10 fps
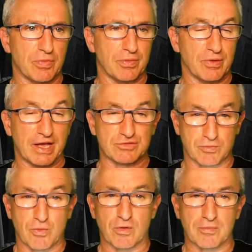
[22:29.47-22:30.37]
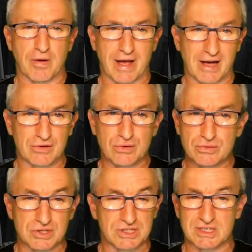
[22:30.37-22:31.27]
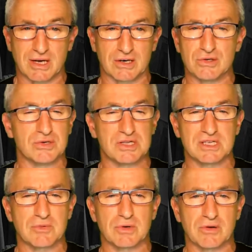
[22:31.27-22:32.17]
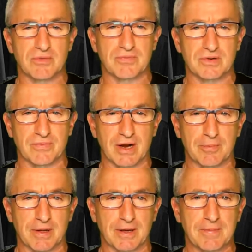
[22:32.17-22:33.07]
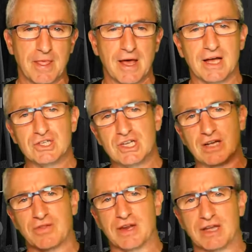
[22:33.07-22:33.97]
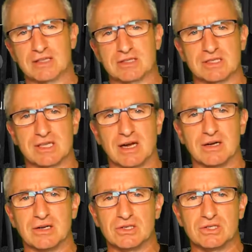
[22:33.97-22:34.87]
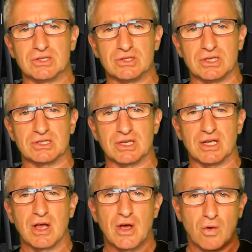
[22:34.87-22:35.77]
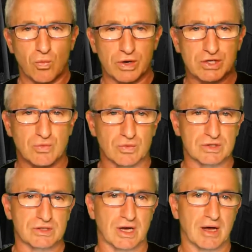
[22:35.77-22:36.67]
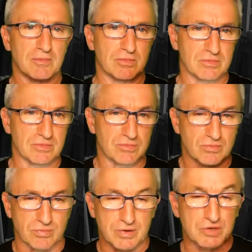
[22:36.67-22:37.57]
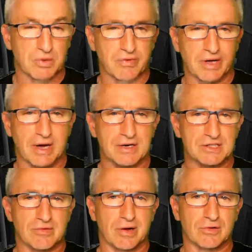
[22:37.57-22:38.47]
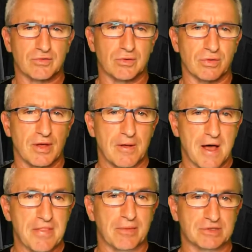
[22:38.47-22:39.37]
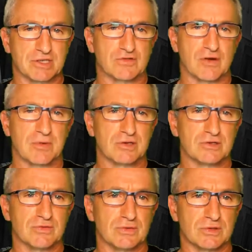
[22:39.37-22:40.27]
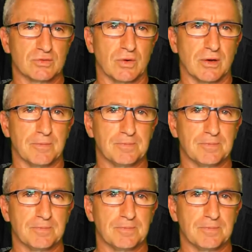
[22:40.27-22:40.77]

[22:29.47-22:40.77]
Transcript: as reported by our new GC we're developing, and check that against the sanity GC, which we regarded as a ground truth. And that was extremely useful as well.